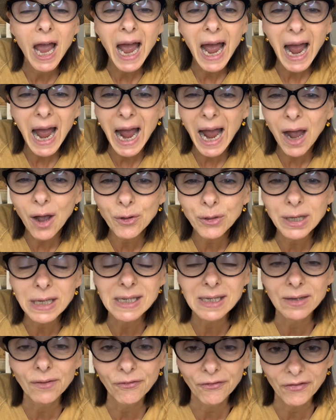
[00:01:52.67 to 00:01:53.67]
how
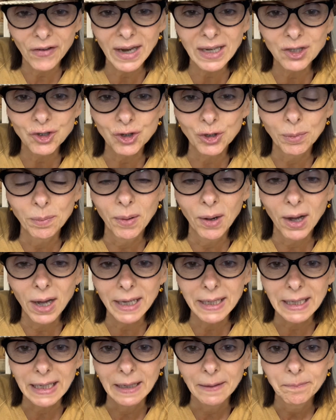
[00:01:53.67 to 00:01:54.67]
these affect your
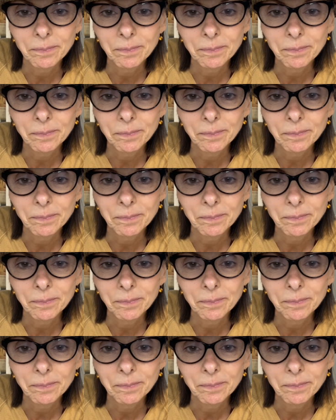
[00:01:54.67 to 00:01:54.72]
body